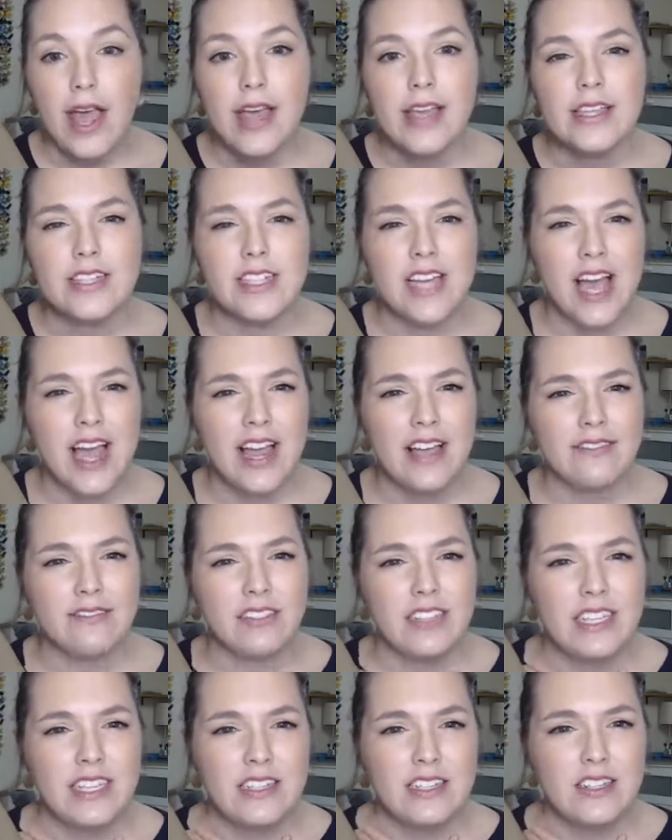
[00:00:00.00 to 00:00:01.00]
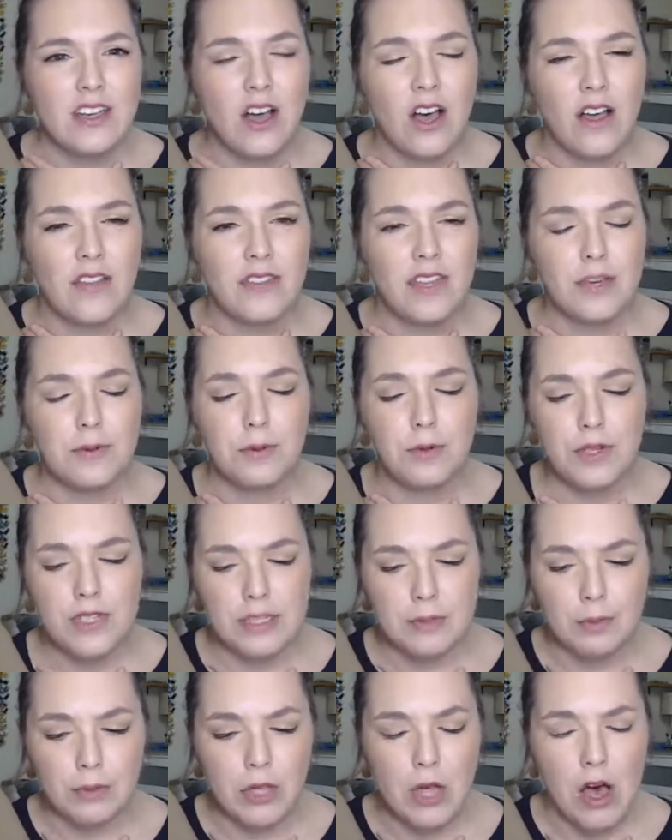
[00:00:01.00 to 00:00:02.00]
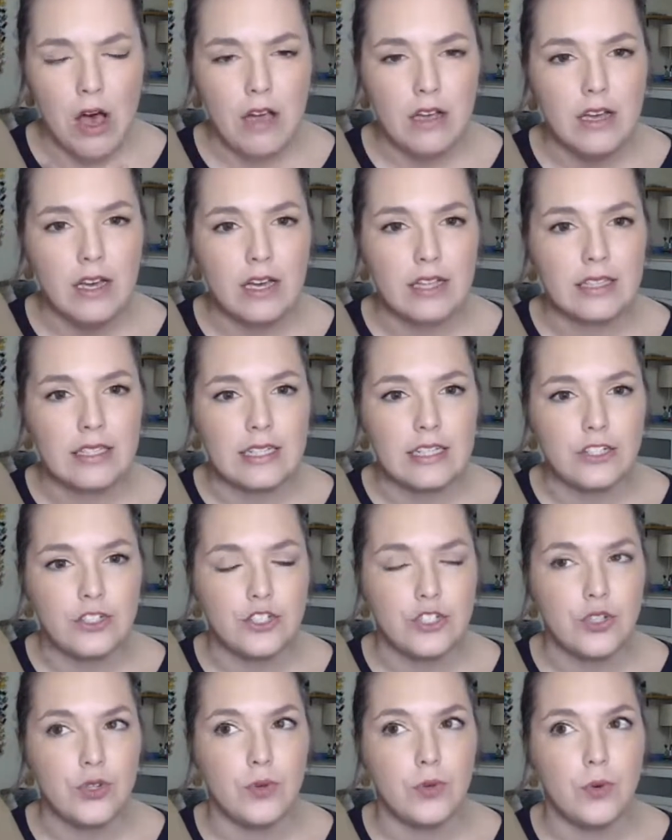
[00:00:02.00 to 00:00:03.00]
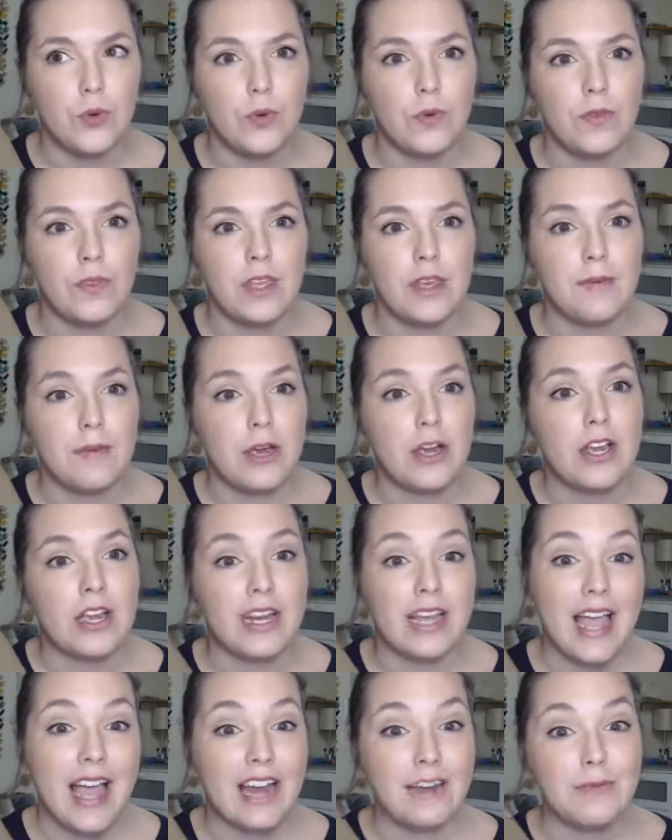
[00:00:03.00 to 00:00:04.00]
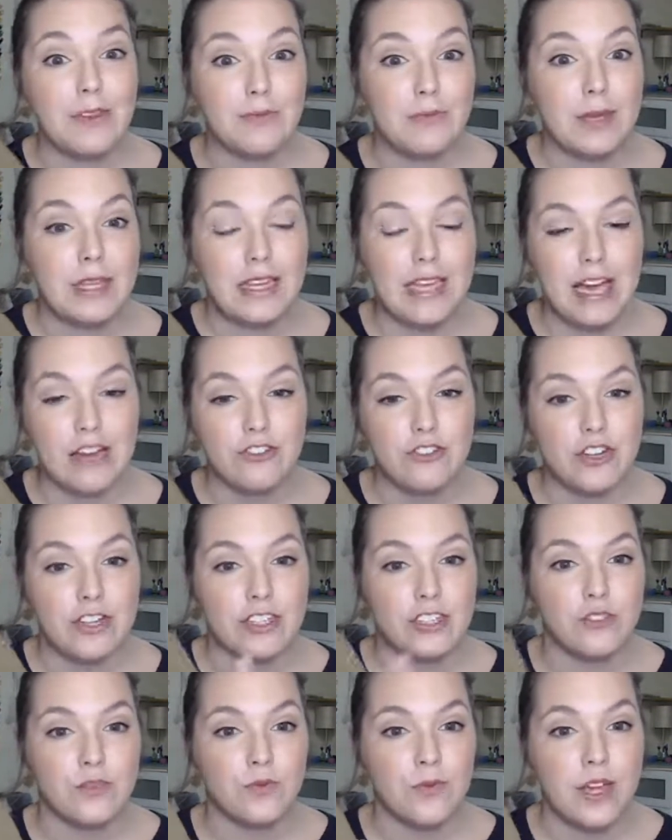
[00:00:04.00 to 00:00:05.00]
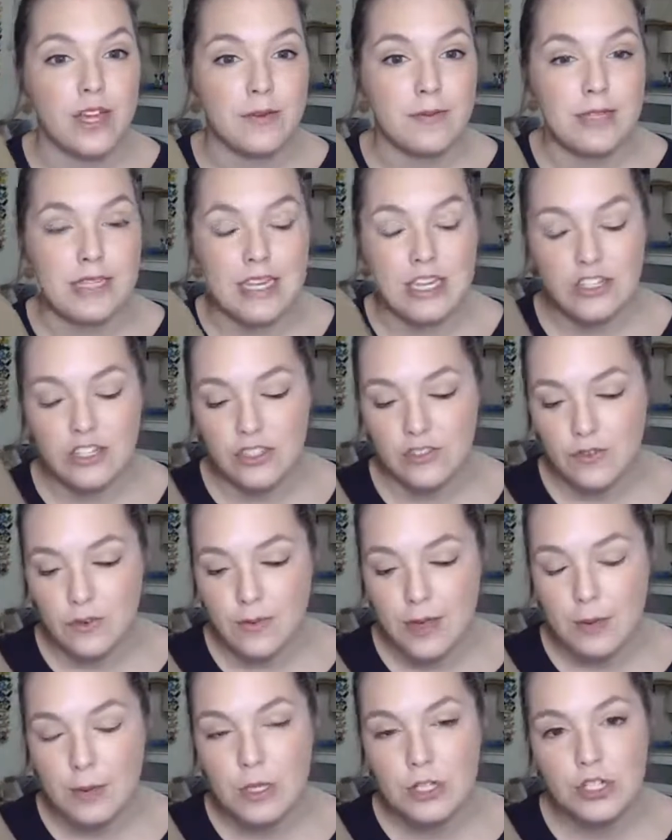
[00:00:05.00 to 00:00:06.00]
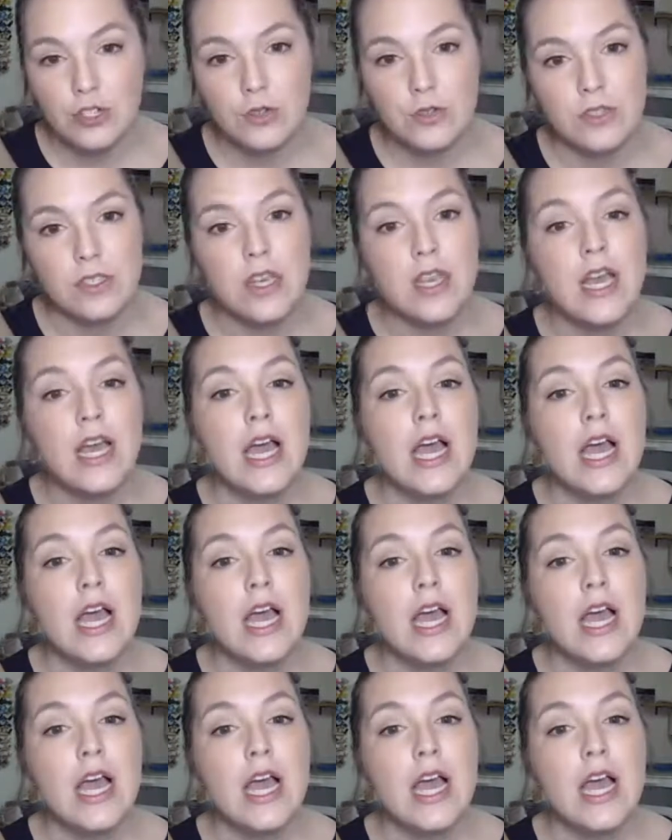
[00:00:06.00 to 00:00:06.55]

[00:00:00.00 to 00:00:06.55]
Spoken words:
and I have linked on the Cabooties blog a link to the American Academy of Pediatrics recommendations for baby shoes.